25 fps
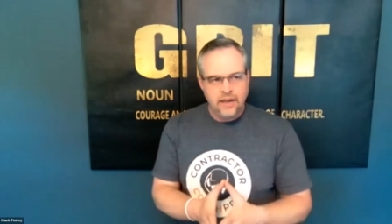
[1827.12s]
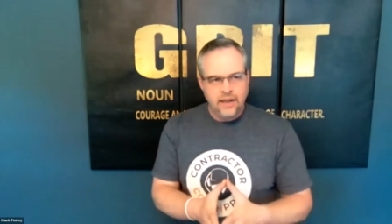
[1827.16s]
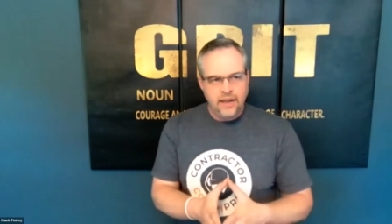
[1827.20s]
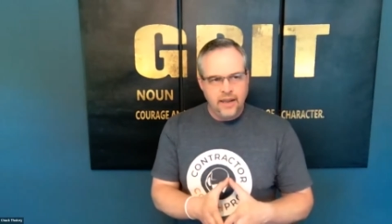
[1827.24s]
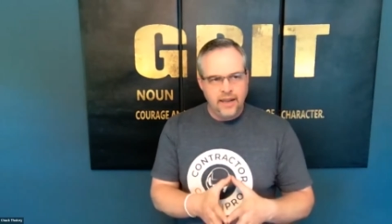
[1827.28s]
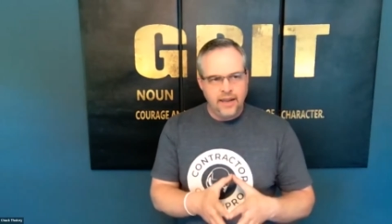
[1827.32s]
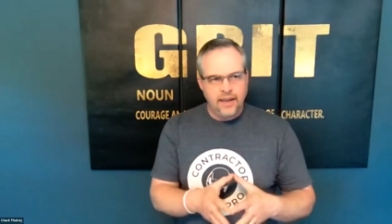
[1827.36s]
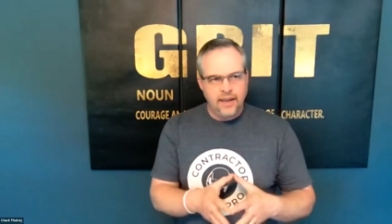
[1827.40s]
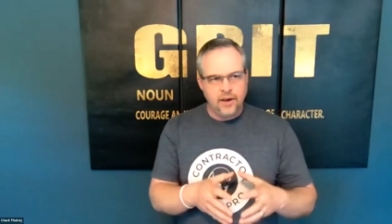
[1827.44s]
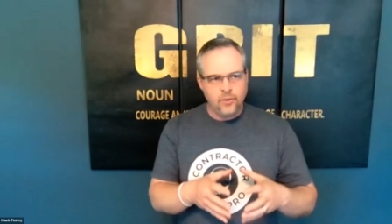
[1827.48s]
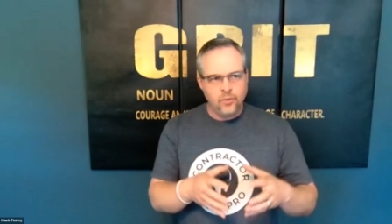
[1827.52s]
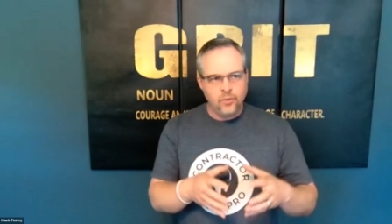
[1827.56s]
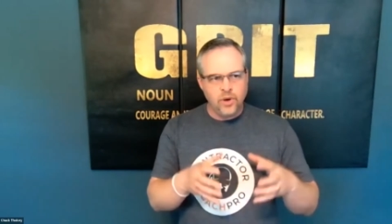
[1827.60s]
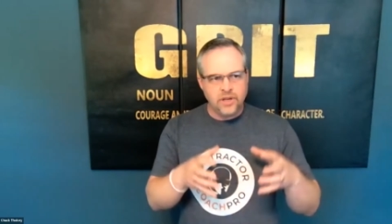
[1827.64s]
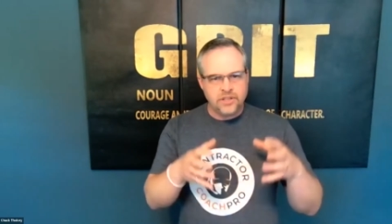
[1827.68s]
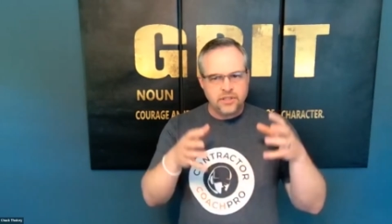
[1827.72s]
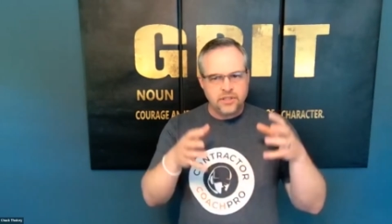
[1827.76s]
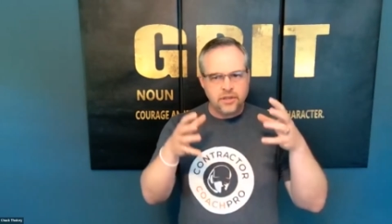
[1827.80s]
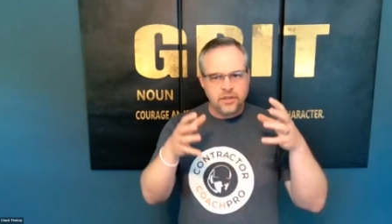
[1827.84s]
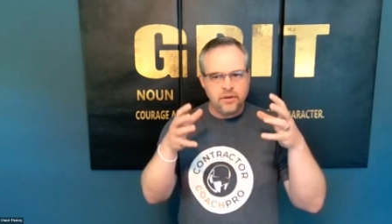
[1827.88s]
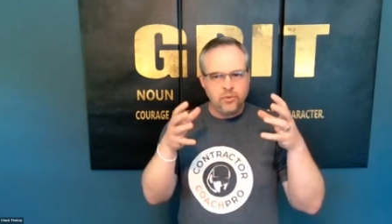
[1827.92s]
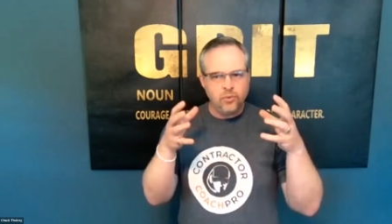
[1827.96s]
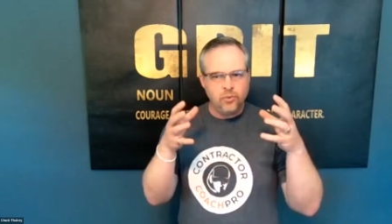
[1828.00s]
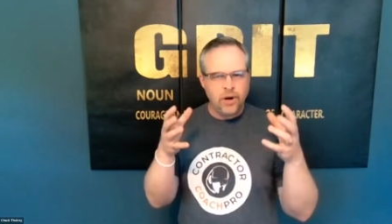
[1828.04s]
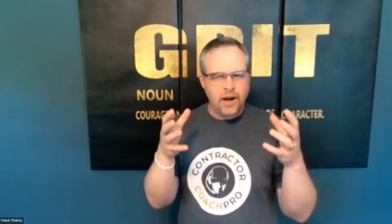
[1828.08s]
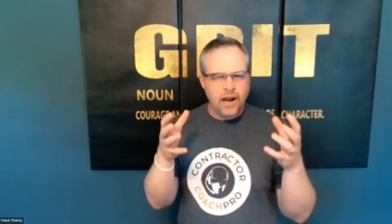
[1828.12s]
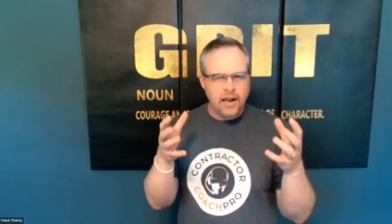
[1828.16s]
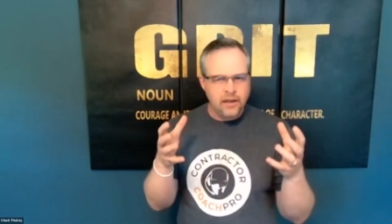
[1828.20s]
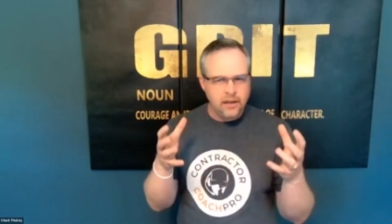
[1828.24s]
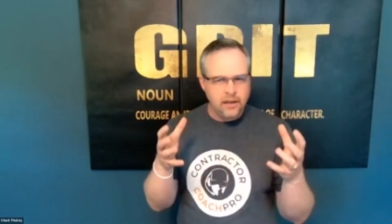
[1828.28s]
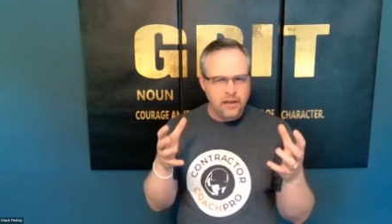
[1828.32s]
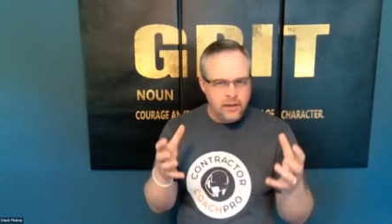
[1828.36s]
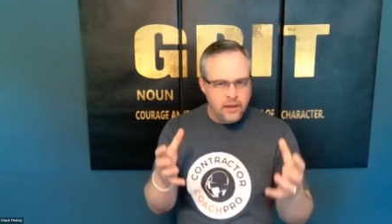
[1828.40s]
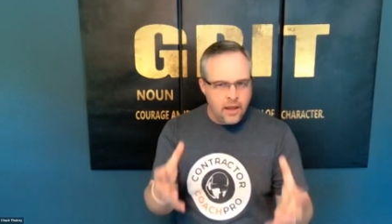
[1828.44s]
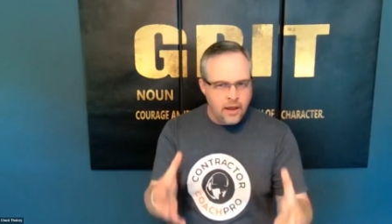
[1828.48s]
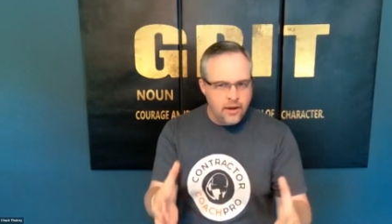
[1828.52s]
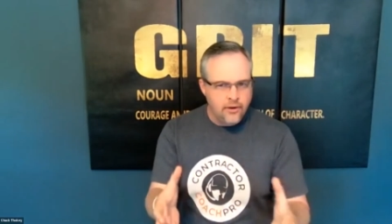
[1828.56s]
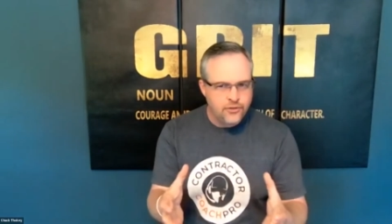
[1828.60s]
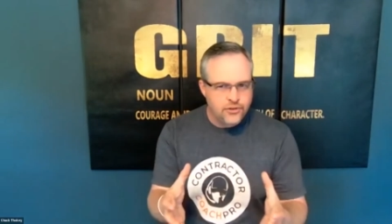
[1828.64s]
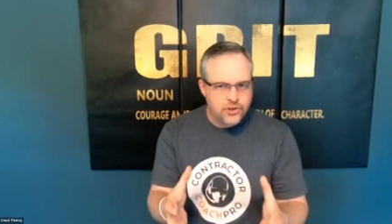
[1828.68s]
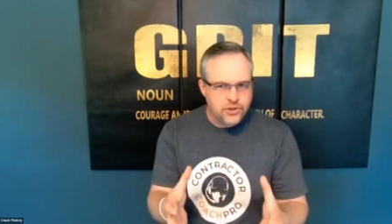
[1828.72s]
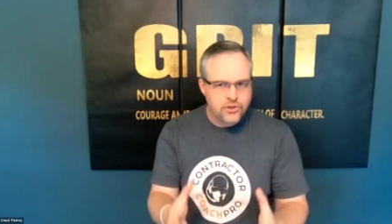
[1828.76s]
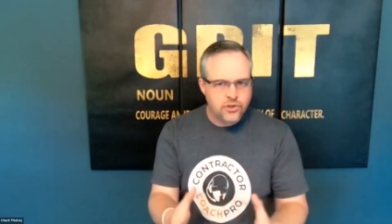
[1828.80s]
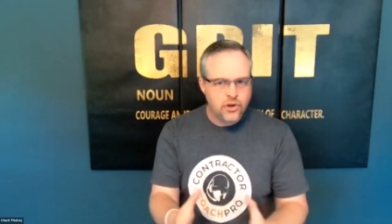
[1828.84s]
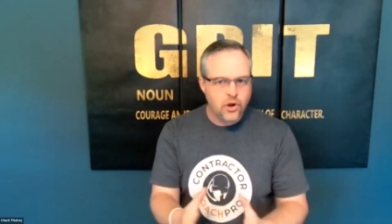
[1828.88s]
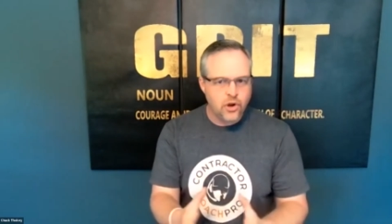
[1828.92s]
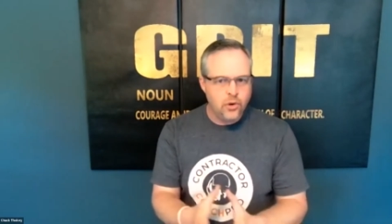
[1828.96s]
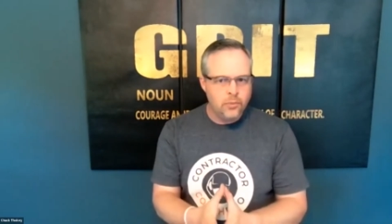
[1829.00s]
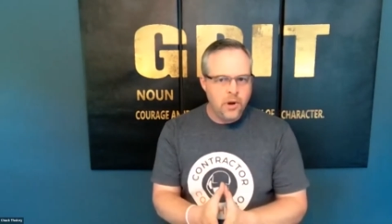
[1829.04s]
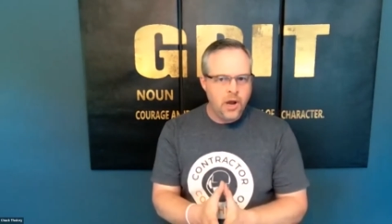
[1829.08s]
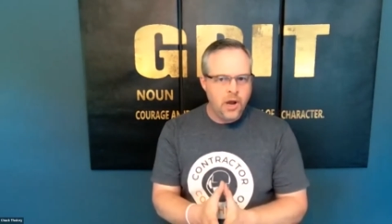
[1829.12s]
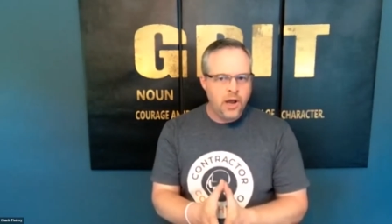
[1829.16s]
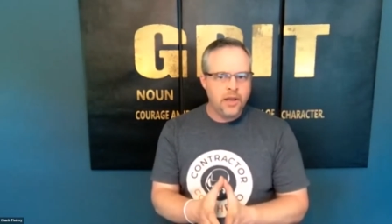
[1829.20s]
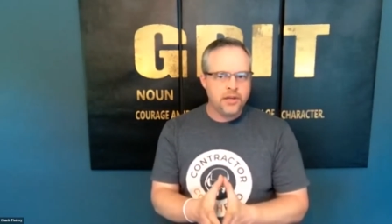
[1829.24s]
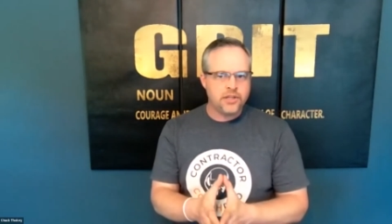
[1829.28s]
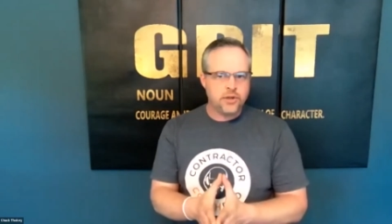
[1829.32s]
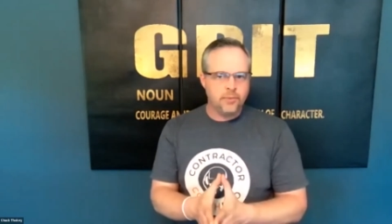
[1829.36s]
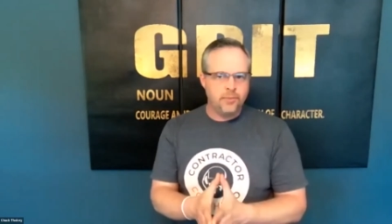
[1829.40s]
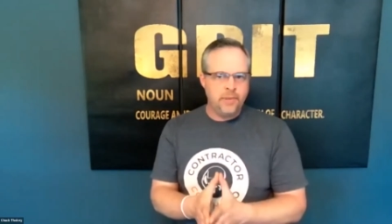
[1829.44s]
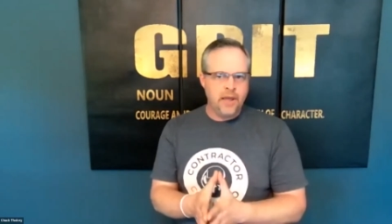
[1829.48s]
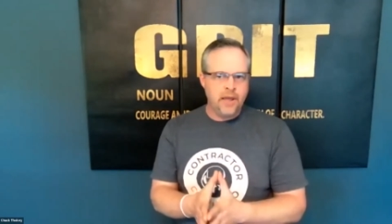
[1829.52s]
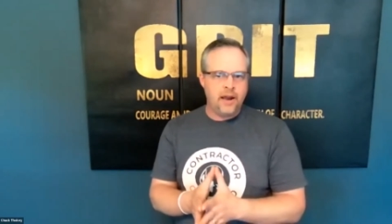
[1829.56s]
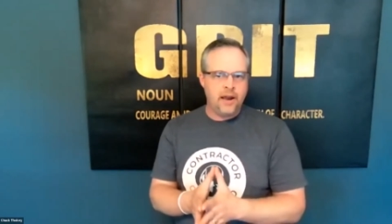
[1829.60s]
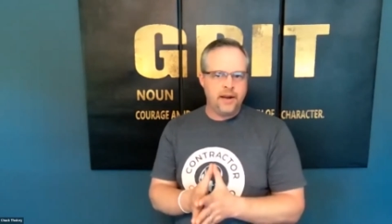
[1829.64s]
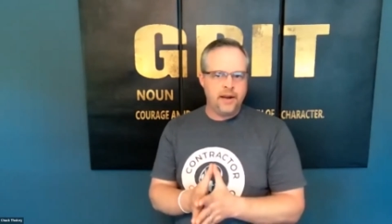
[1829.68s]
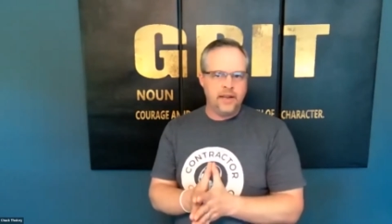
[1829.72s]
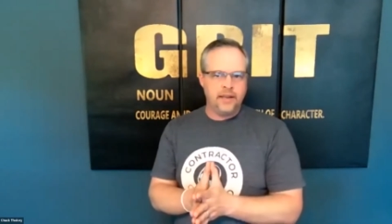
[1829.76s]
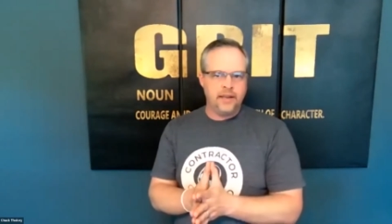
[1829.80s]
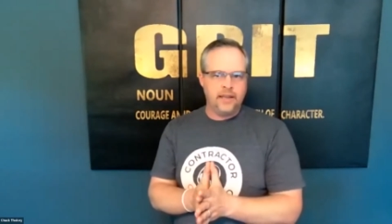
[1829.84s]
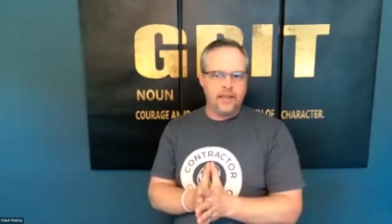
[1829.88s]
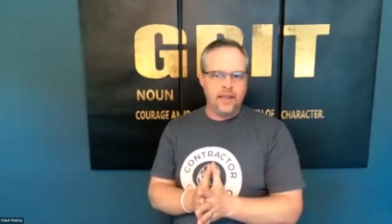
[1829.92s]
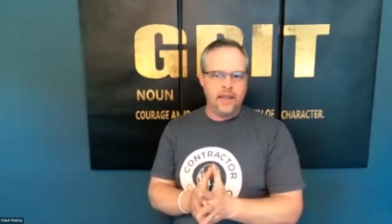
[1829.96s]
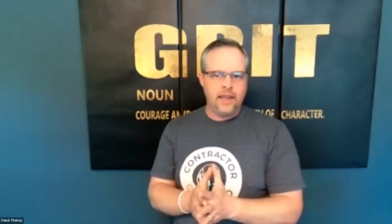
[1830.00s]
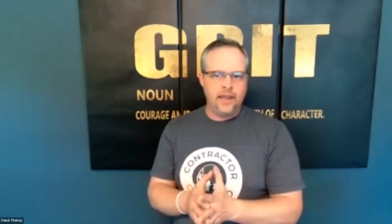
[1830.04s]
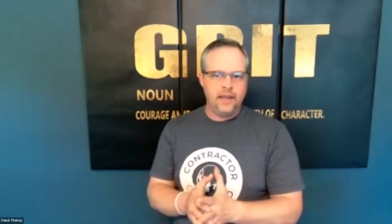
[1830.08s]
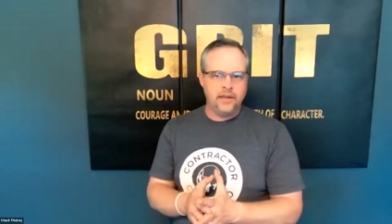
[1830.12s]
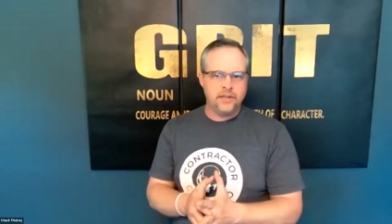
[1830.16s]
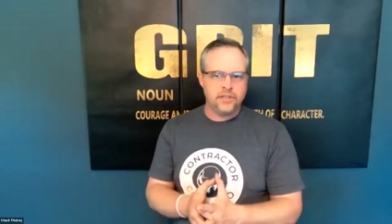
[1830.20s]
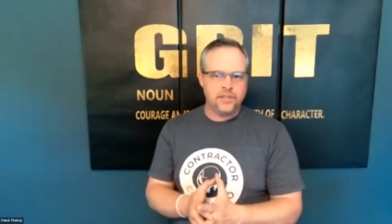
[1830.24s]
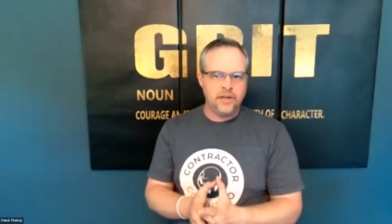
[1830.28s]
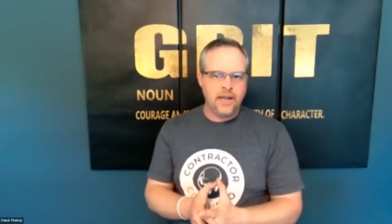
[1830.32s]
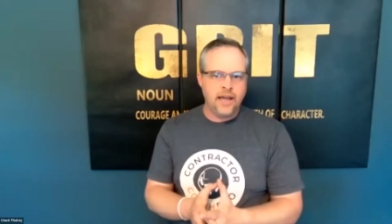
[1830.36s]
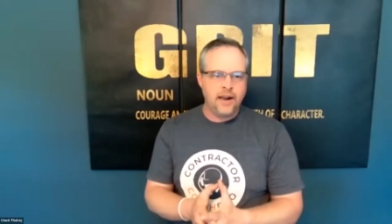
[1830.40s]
And what I love so much about Engage,